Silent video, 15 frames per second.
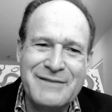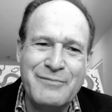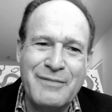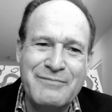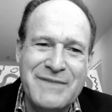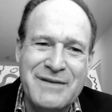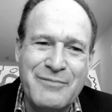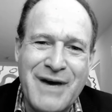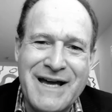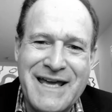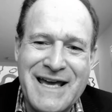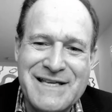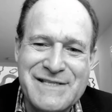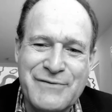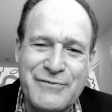in my
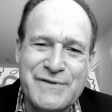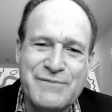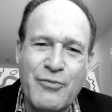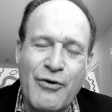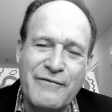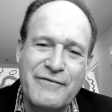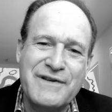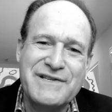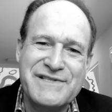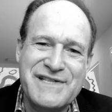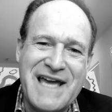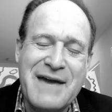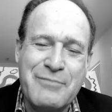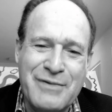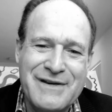case, it was more of an
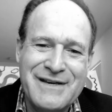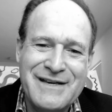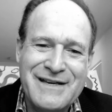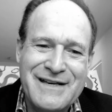escape